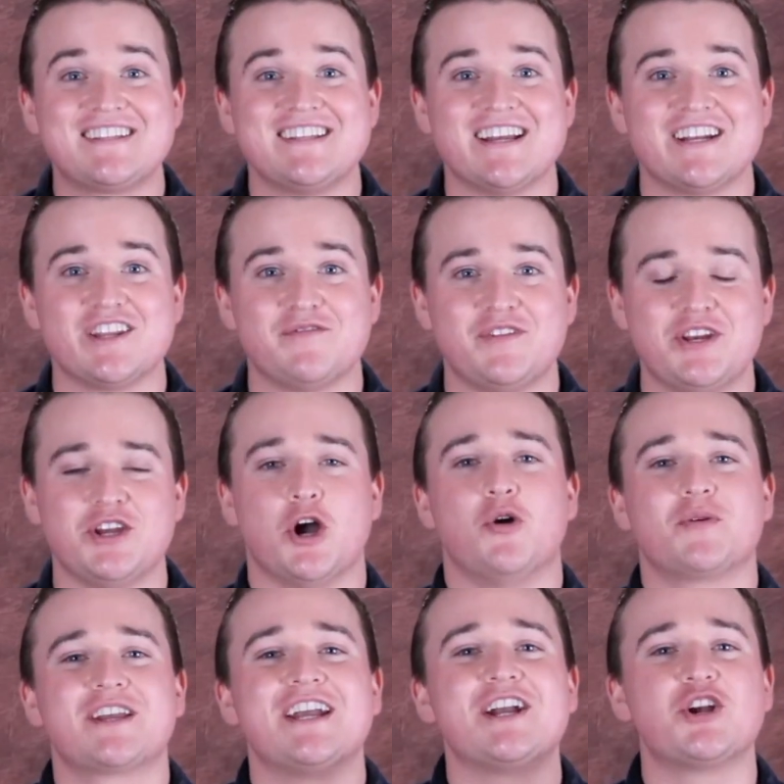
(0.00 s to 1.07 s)
to the end of the video.
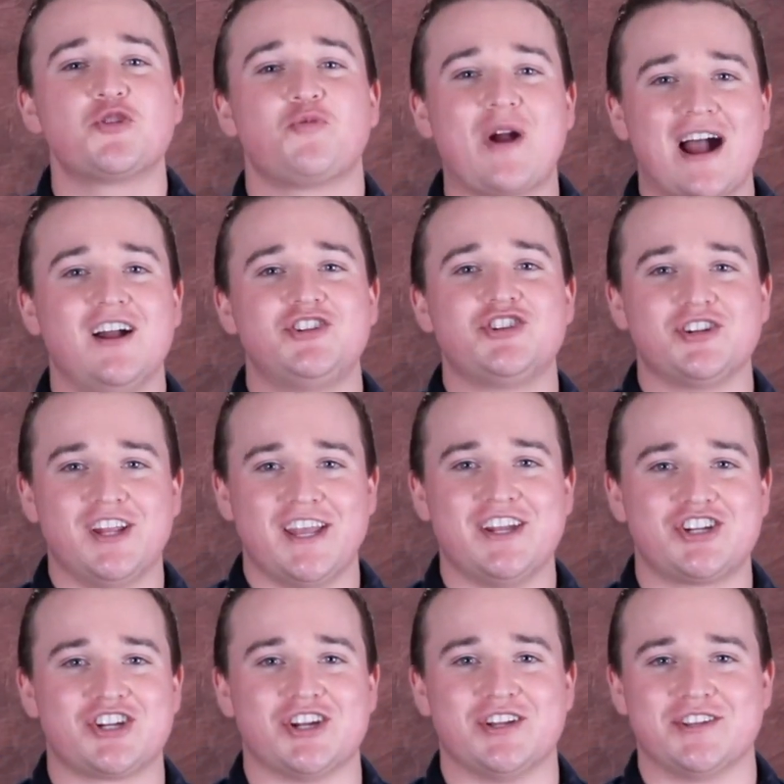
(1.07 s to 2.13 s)

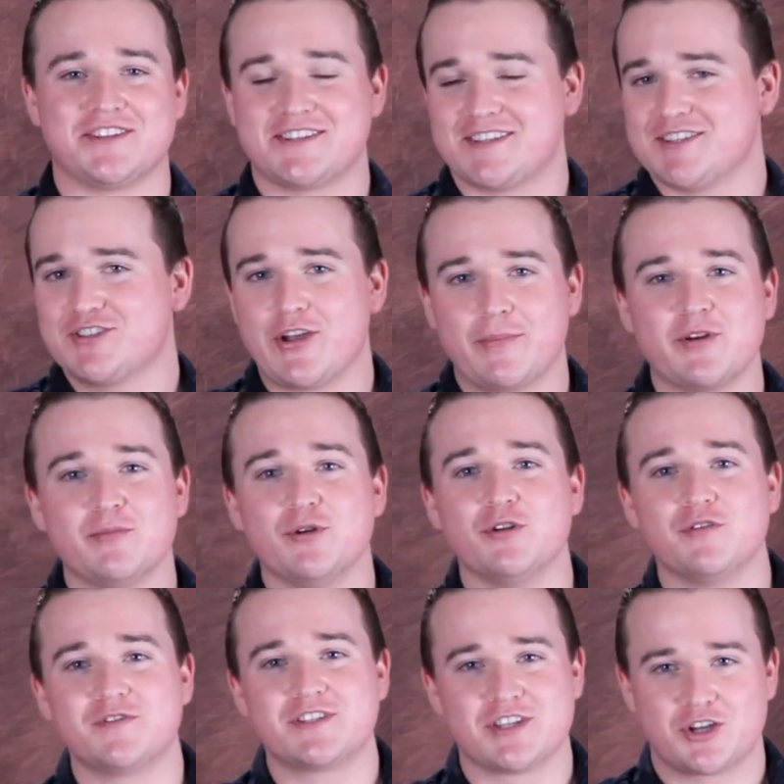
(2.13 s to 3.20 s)
Congratulations. So I'm going to
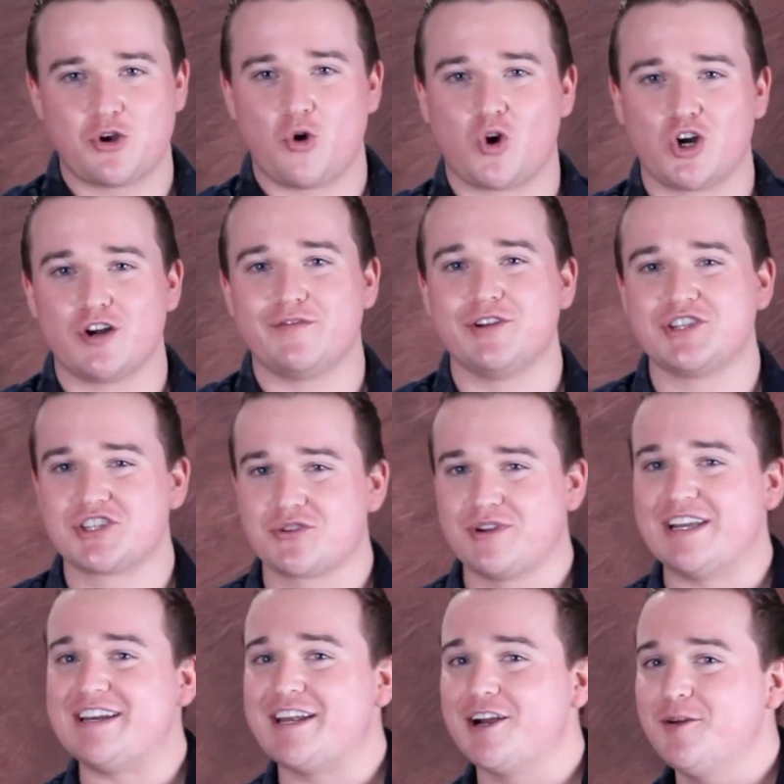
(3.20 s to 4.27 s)
move to the corner of your
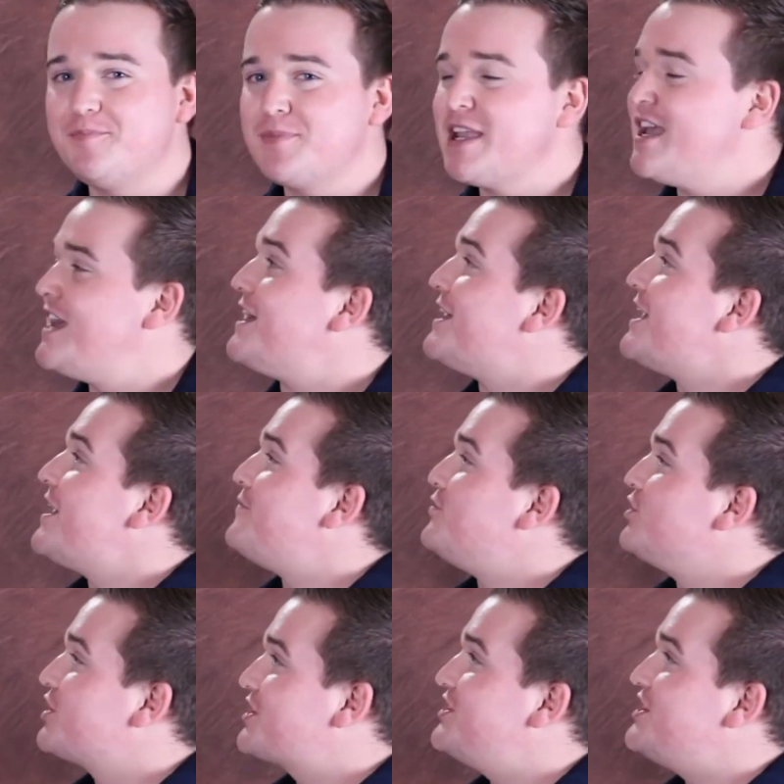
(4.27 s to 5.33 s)
screen here. If you
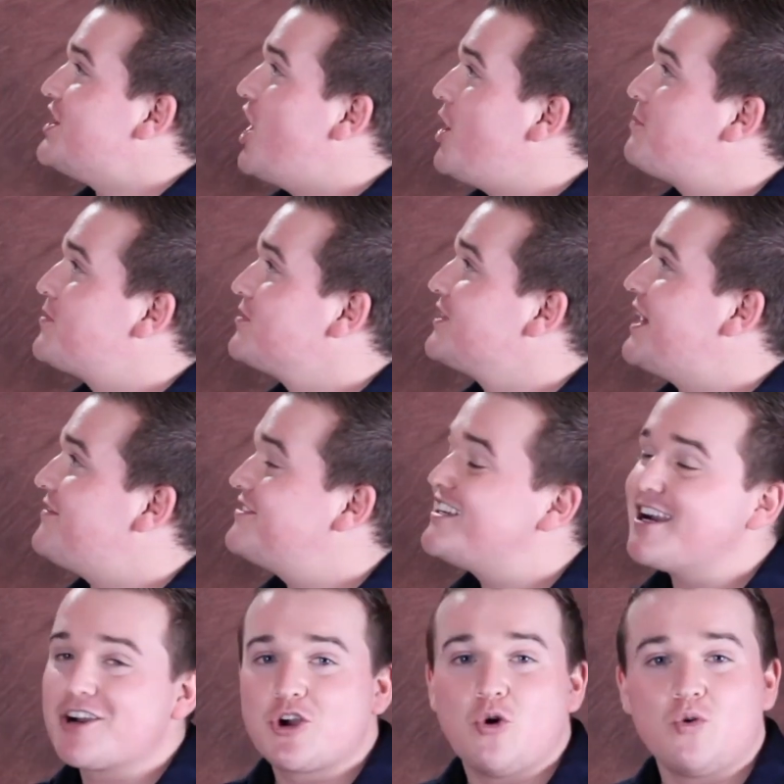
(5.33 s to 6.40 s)
look in the upper
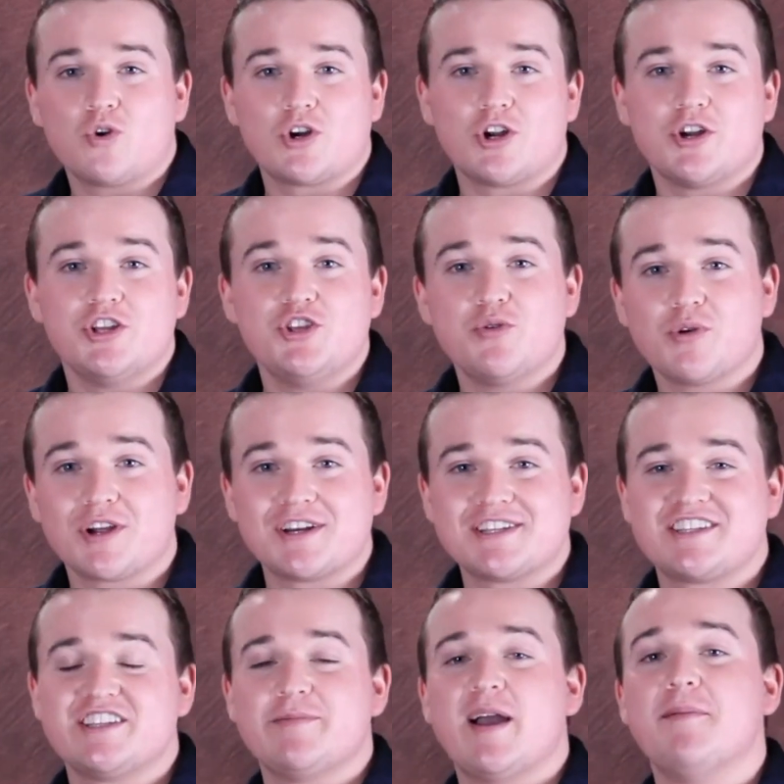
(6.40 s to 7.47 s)
left-hand corner, you are going to
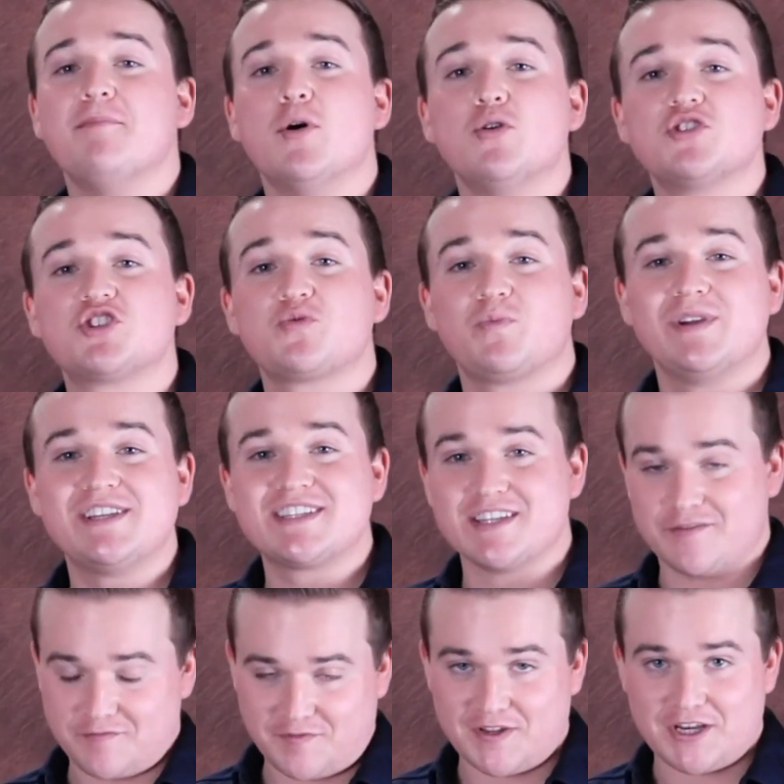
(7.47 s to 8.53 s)
see my most
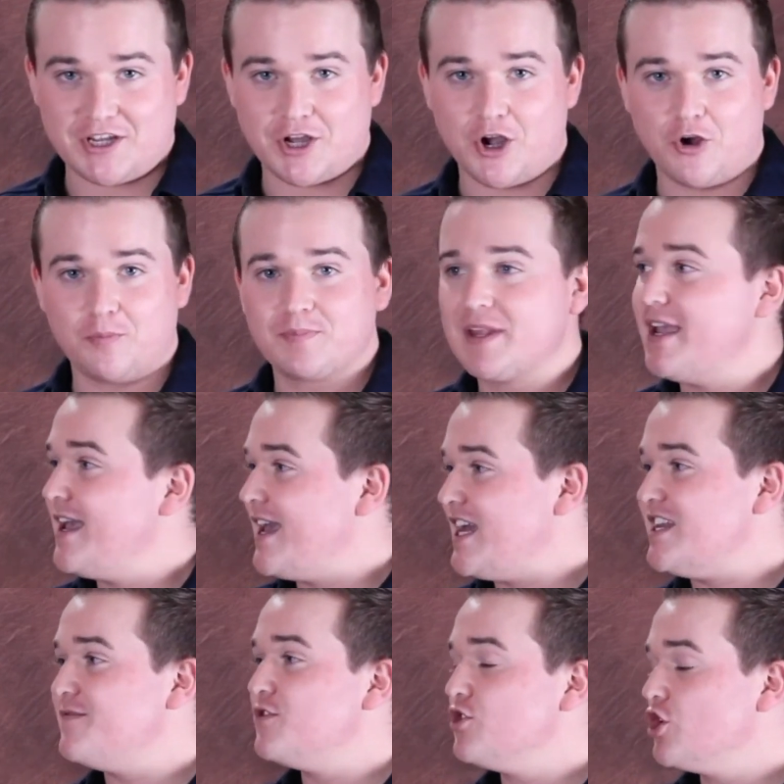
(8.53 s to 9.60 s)
recent video. And
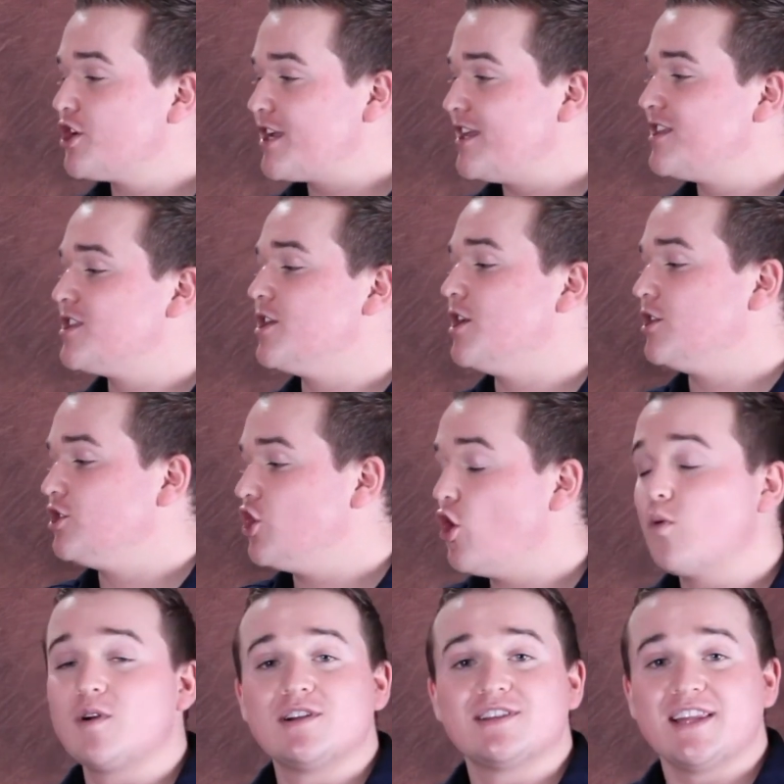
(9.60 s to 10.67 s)
if you look in the
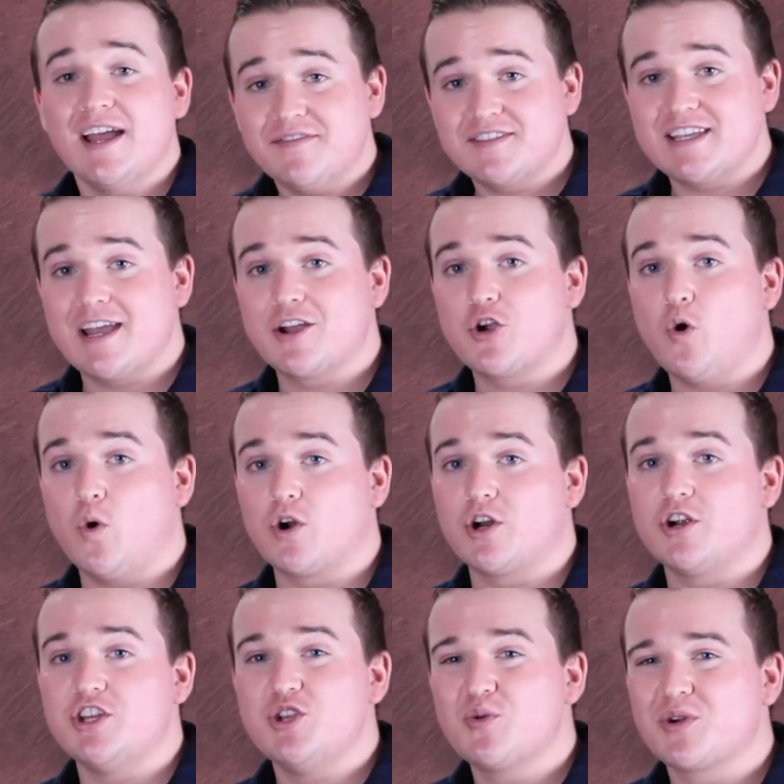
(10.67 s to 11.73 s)
lower left-hand
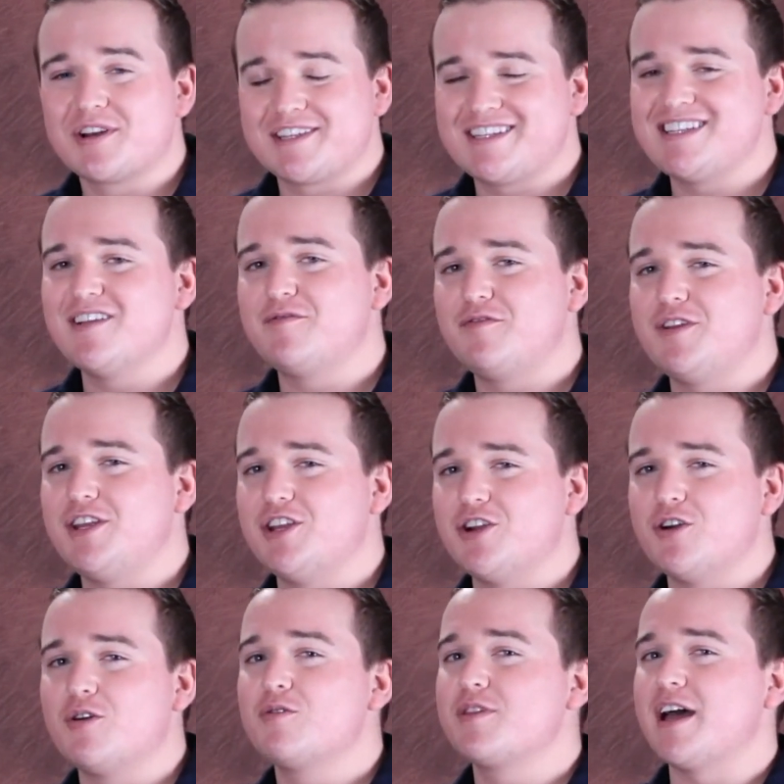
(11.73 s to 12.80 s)
corner, you're going to see a
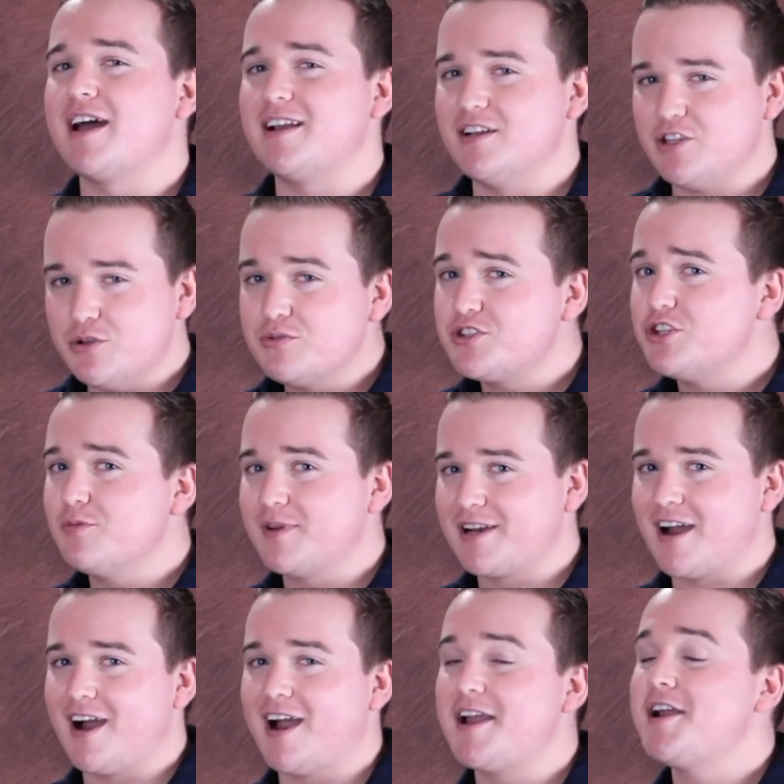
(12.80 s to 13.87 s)
video that YouTube and
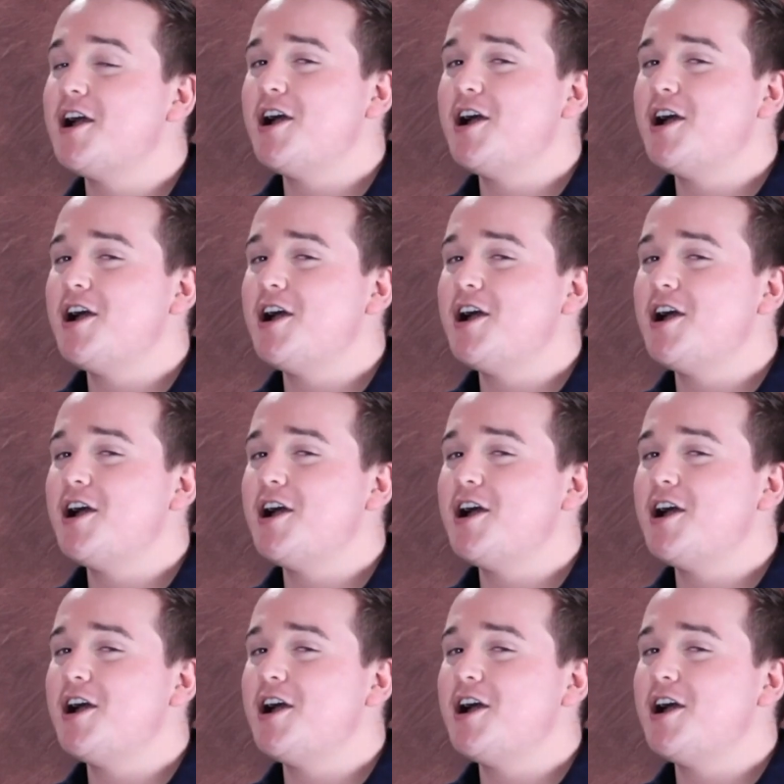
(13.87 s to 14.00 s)
I